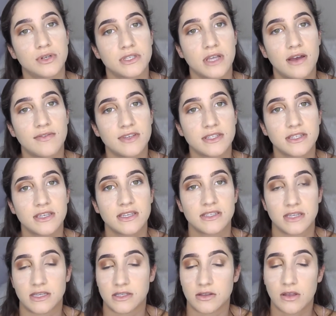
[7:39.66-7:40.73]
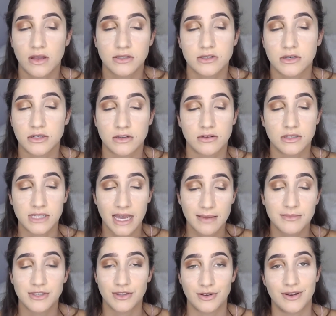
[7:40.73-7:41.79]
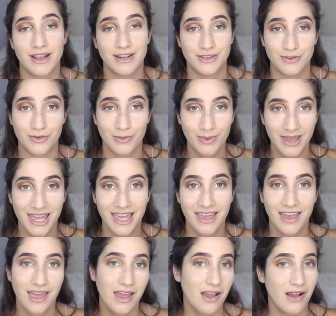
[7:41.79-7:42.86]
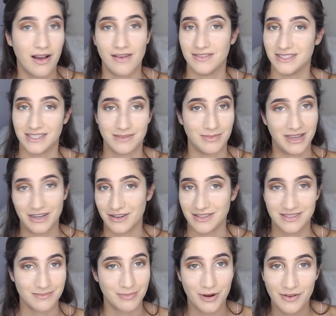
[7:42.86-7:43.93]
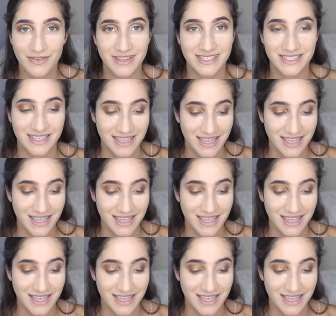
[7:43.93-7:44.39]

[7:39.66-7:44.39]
Obviously, it takes a long time to learn how to do a wing. Obviously, mine aren't perfect.